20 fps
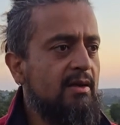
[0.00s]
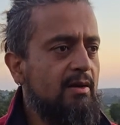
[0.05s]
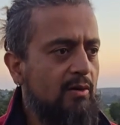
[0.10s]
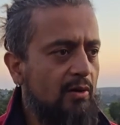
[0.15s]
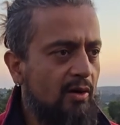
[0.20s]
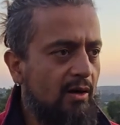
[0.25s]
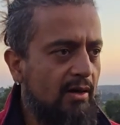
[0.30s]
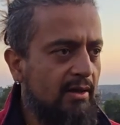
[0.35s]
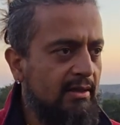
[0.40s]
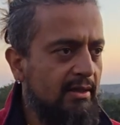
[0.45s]

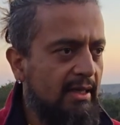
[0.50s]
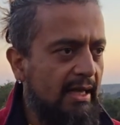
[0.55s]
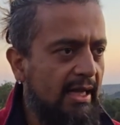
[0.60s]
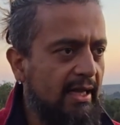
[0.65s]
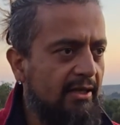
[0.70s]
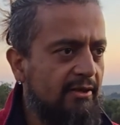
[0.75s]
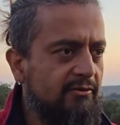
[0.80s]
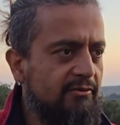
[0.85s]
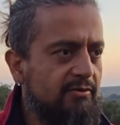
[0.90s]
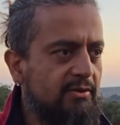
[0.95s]
long
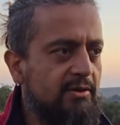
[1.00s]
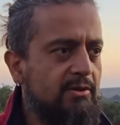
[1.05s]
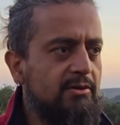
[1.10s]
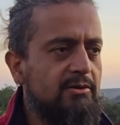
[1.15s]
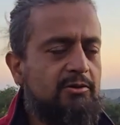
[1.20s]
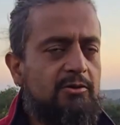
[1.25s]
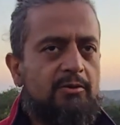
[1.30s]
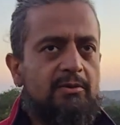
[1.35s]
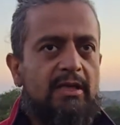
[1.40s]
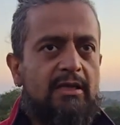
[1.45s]
life,
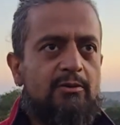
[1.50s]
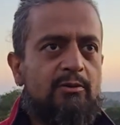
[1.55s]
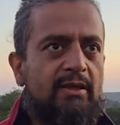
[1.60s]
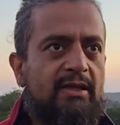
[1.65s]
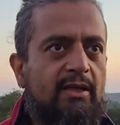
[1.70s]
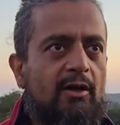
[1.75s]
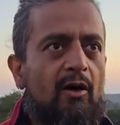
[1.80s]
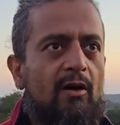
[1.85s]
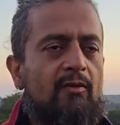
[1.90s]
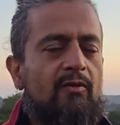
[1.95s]
so that's why
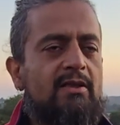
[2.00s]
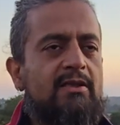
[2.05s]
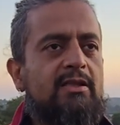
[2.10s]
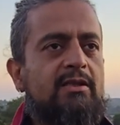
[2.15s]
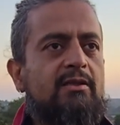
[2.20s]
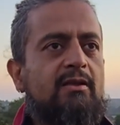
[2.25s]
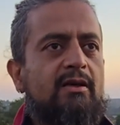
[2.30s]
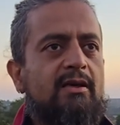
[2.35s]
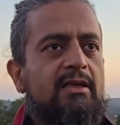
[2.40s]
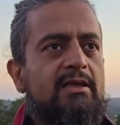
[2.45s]
he always
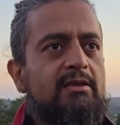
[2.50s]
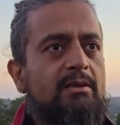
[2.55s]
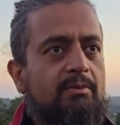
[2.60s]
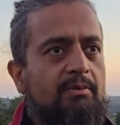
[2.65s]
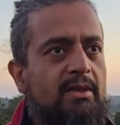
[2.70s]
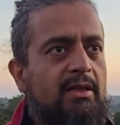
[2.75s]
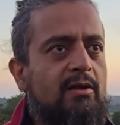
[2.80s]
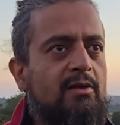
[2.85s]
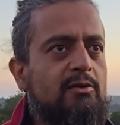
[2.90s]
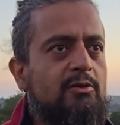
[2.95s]
encouraged
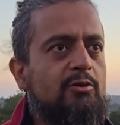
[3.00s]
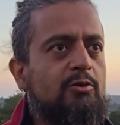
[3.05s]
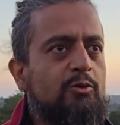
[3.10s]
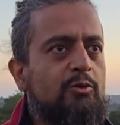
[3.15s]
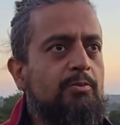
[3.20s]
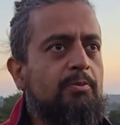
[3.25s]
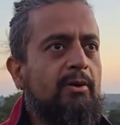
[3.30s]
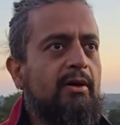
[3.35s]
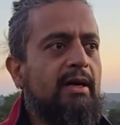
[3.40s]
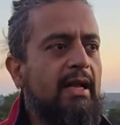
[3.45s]
me also
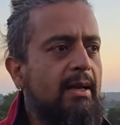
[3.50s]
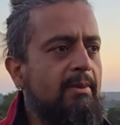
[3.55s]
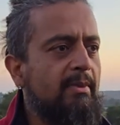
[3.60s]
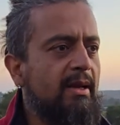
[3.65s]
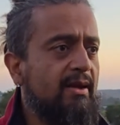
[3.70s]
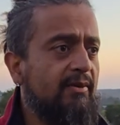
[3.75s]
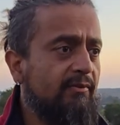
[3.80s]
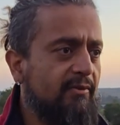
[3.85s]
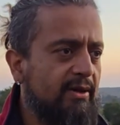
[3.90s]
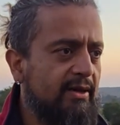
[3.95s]
do pranayam
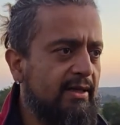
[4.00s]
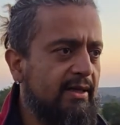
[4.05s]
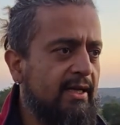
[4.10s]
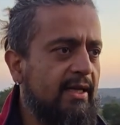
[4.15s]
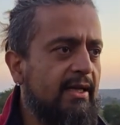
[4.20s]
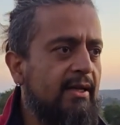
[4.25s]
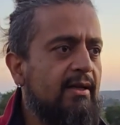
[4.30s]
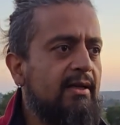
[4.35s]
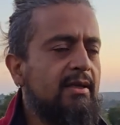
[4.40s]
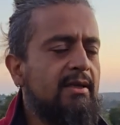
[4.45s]
every
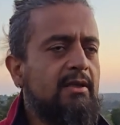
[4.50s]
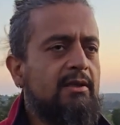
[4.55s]
day,